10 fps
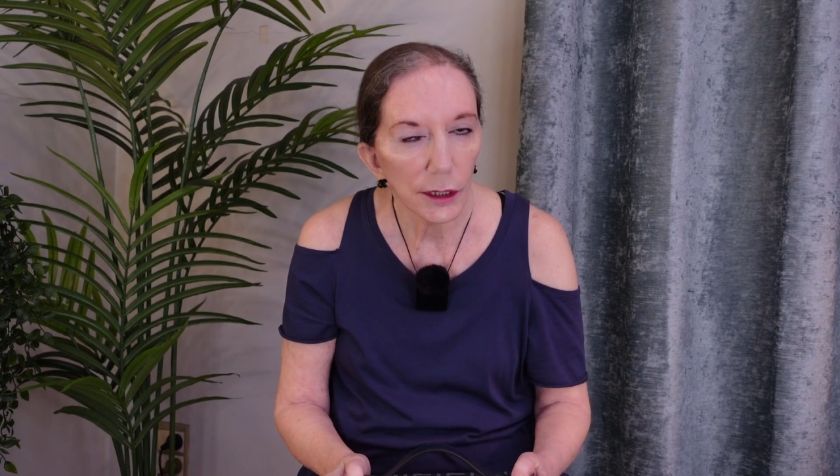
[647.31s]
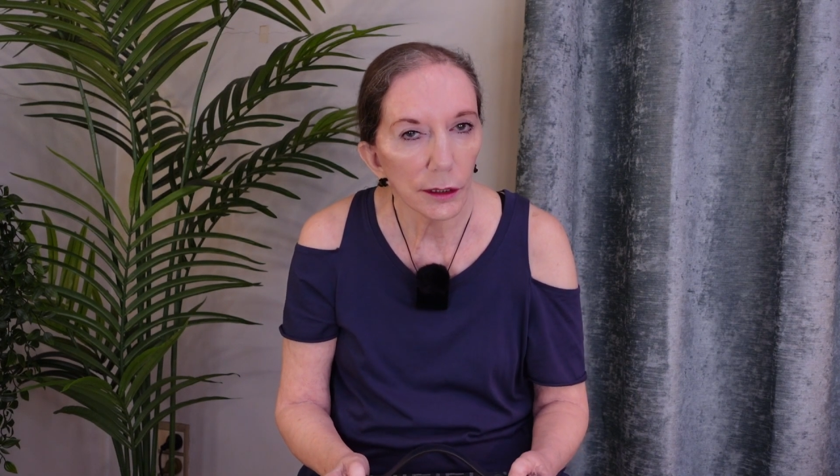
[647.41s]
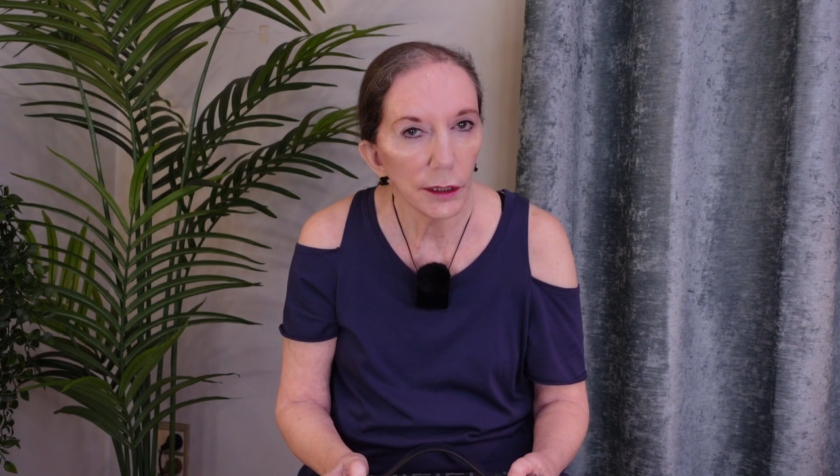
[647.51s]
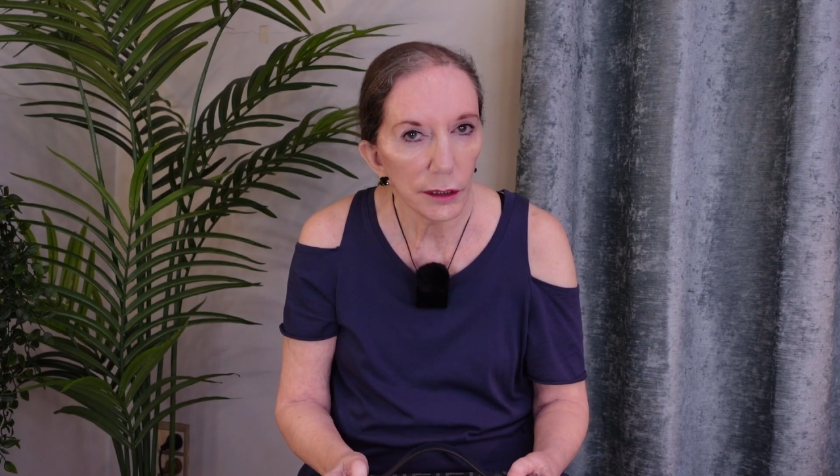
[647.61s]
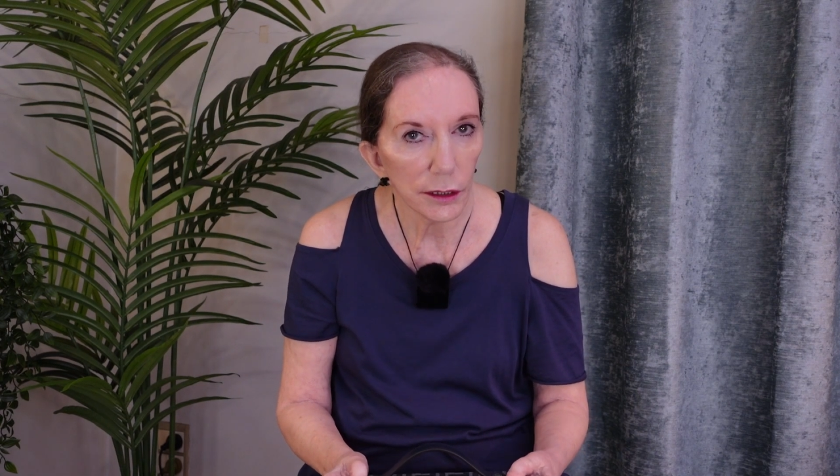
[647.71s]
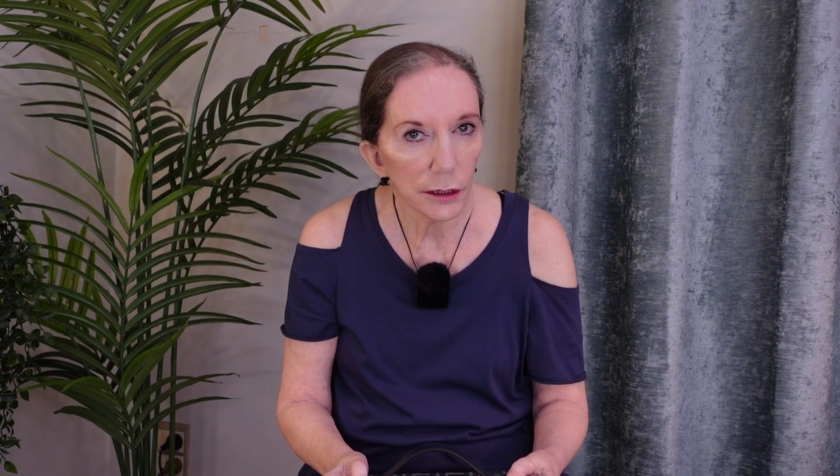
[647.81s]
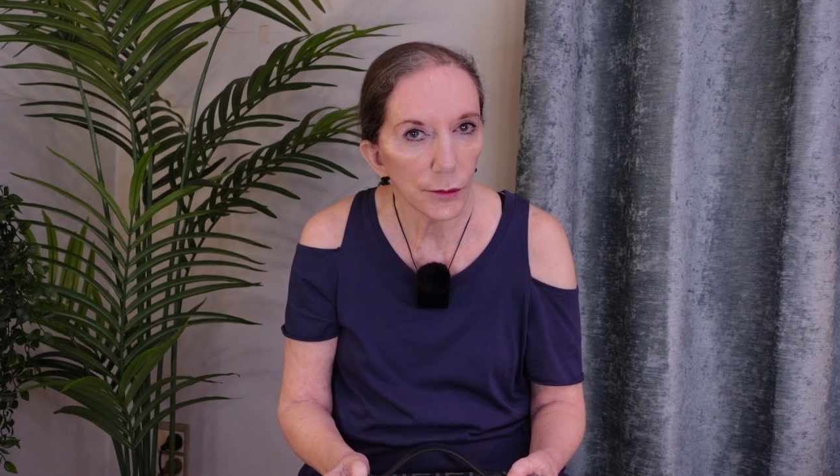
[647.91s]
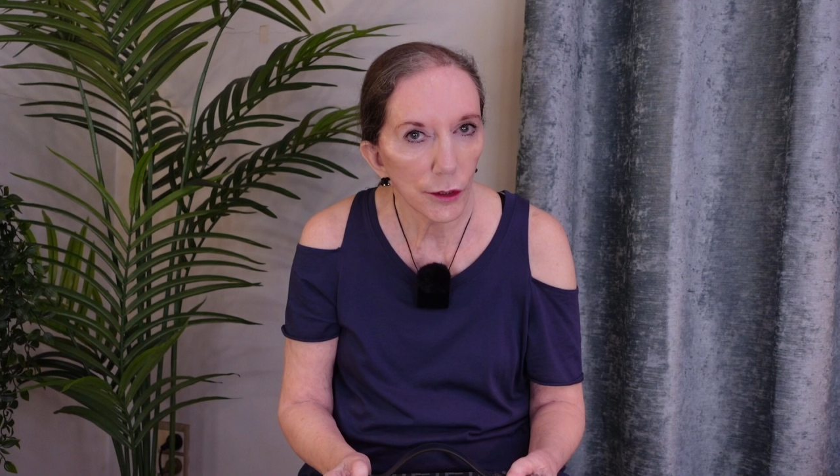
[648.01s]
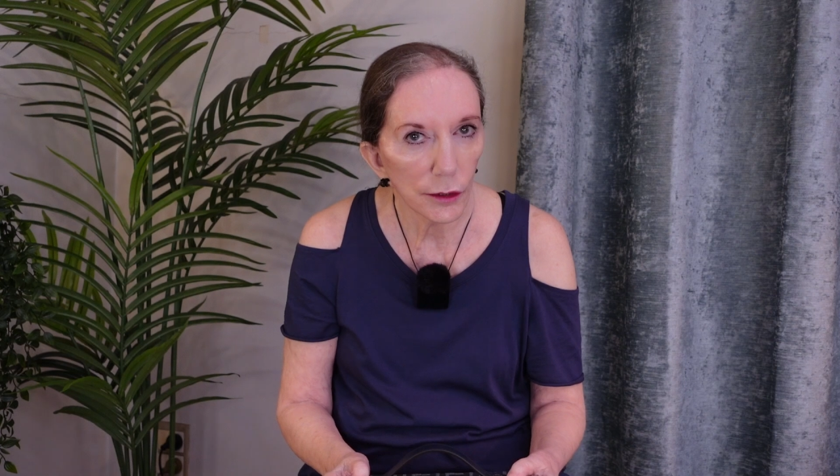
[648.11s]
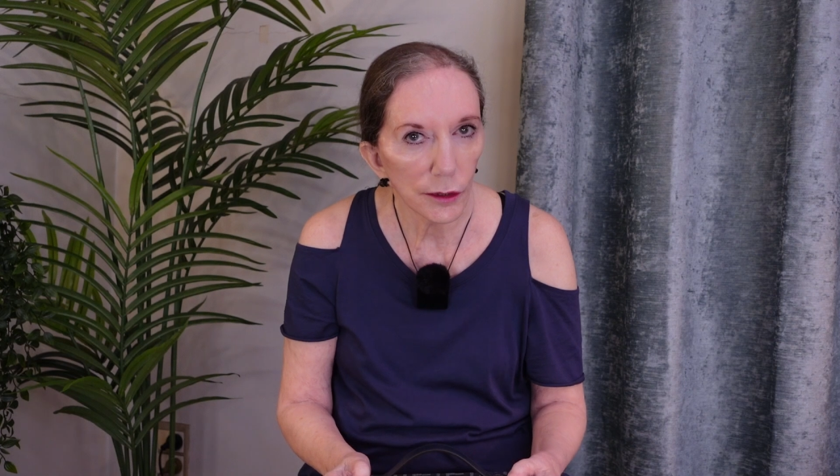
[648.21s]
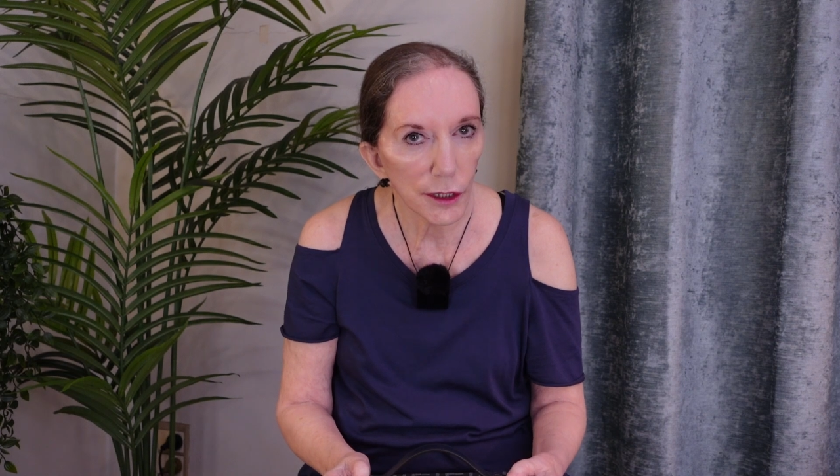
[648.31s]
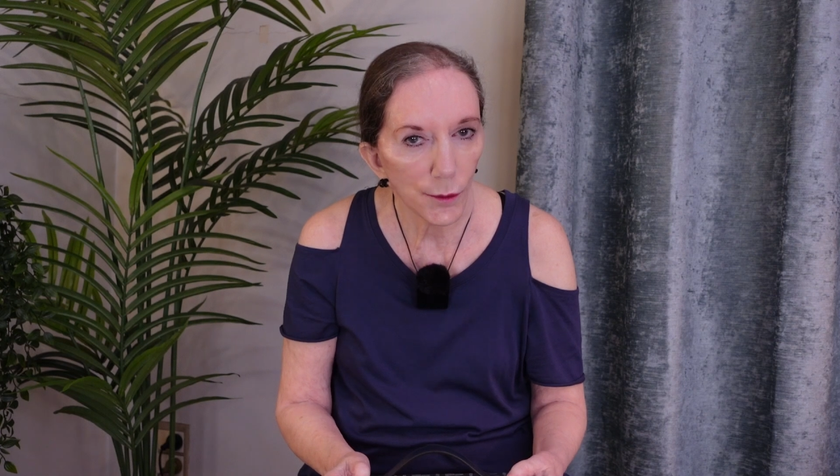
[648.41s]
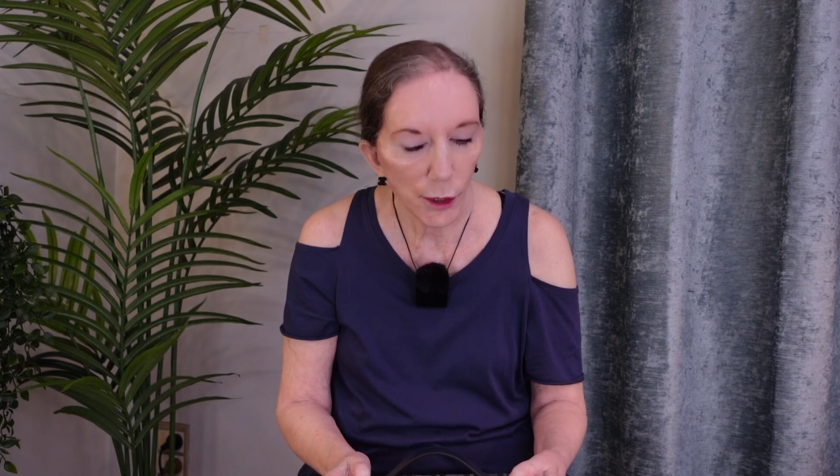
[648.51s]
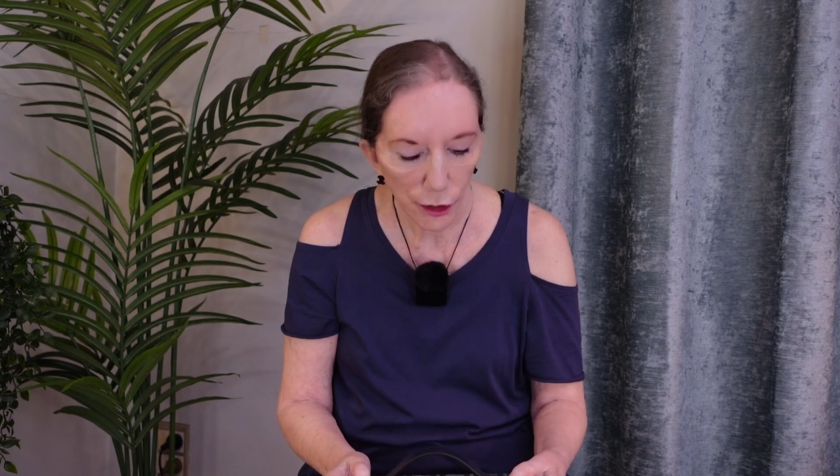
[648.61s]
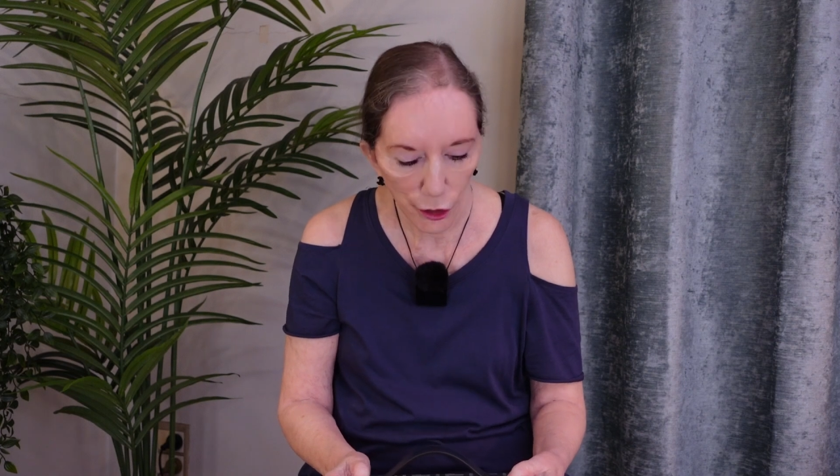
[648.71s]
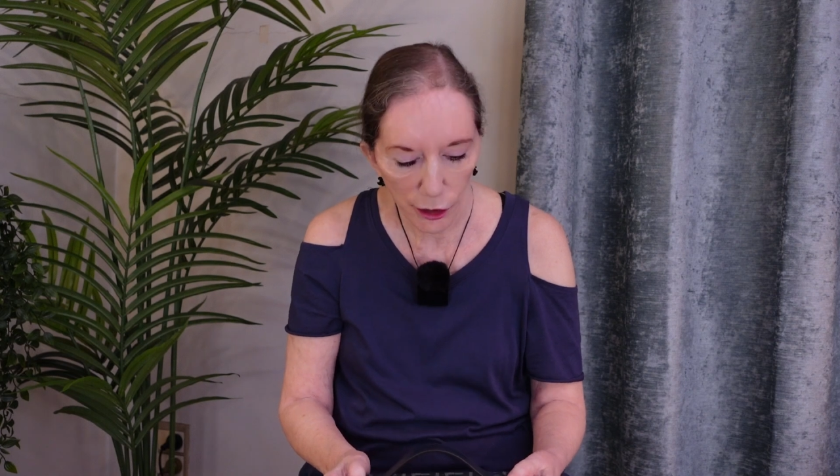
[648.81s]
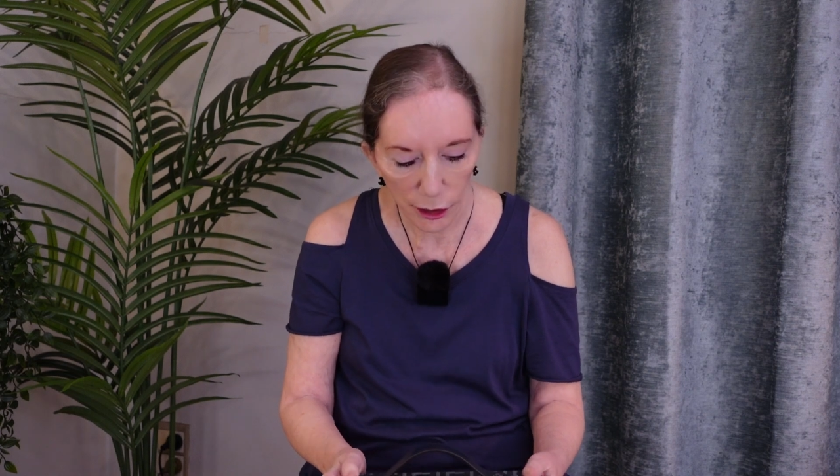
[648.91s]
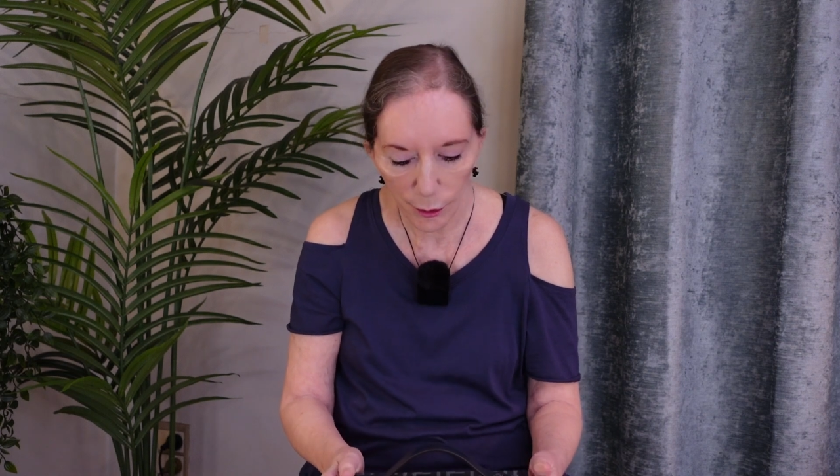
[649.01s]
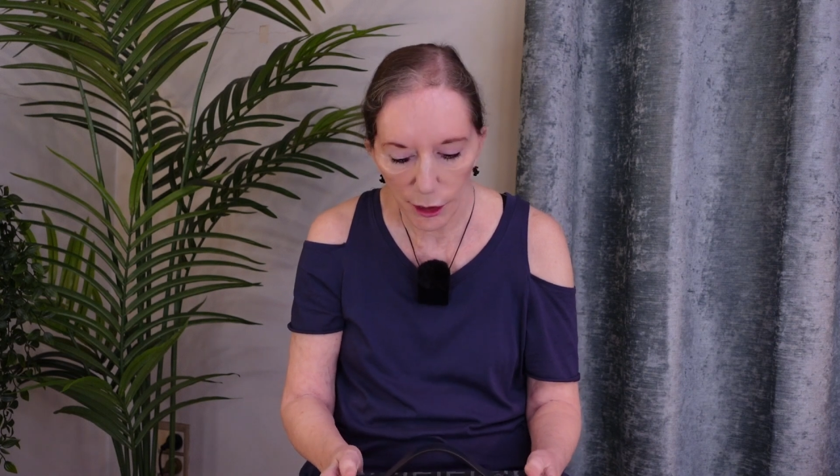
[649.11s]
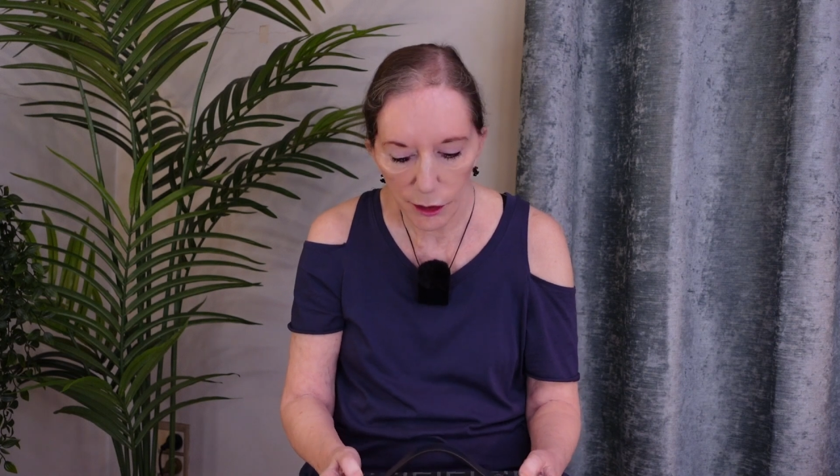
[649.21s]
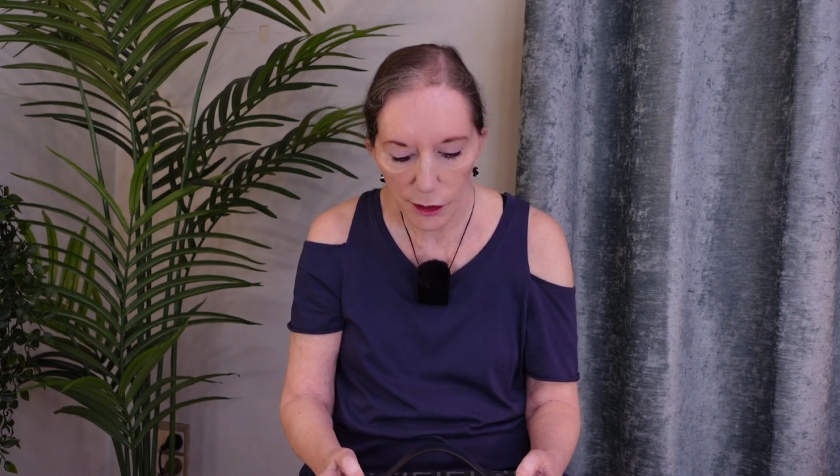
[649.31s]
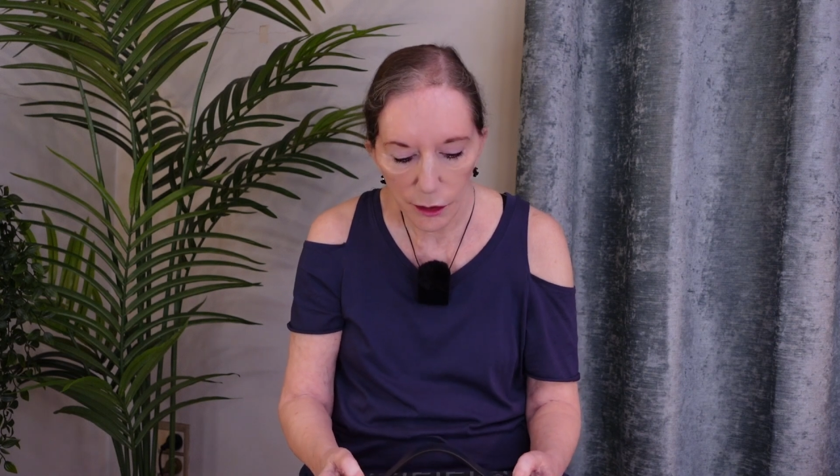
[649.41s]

I ended up doing a spreadsheet because